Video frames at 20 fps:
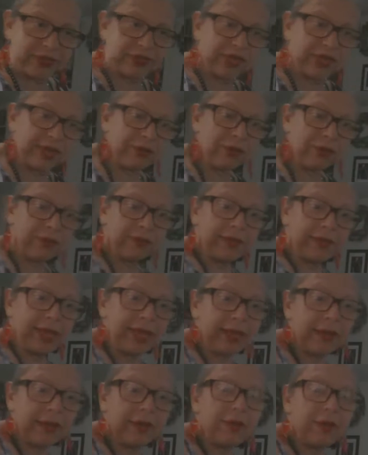I know
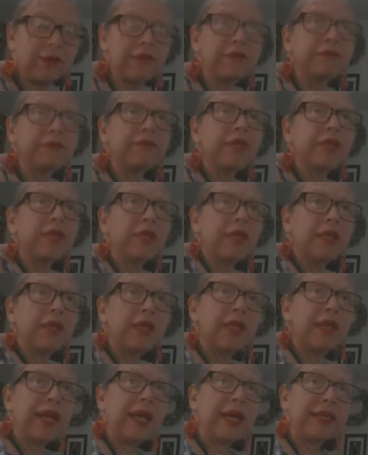like
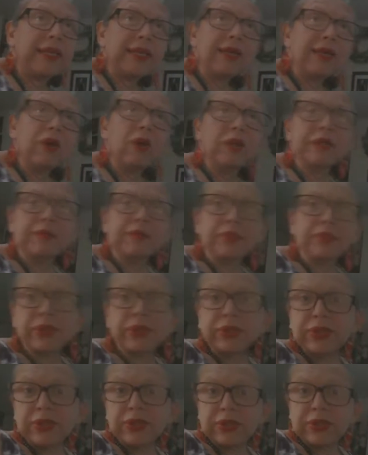I think all the
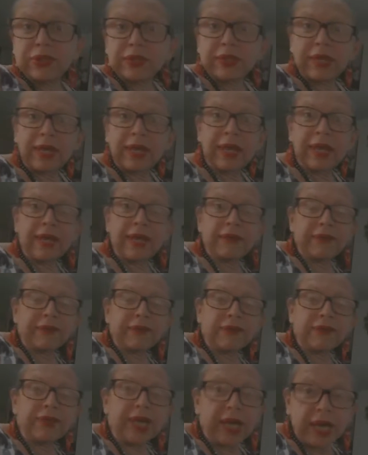books uh,
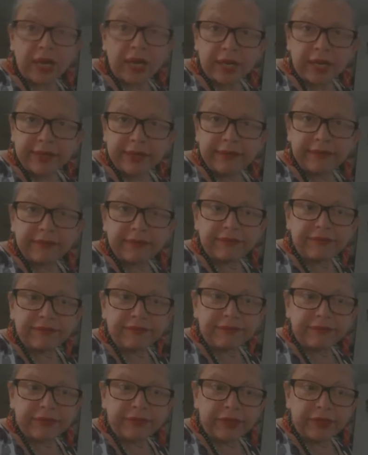that are,
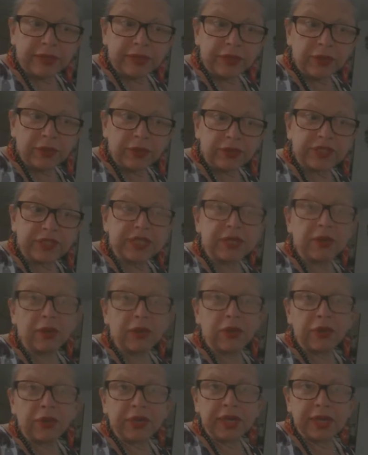you know,
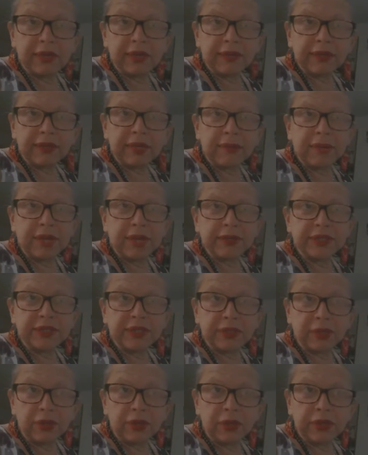decolonial about
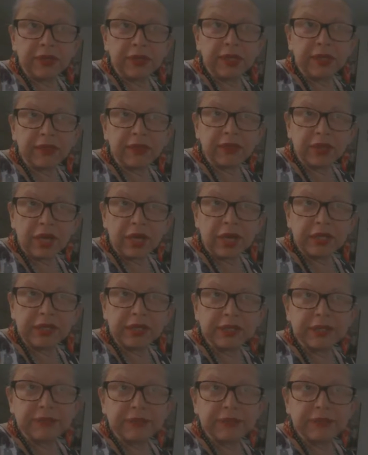decolonial thought,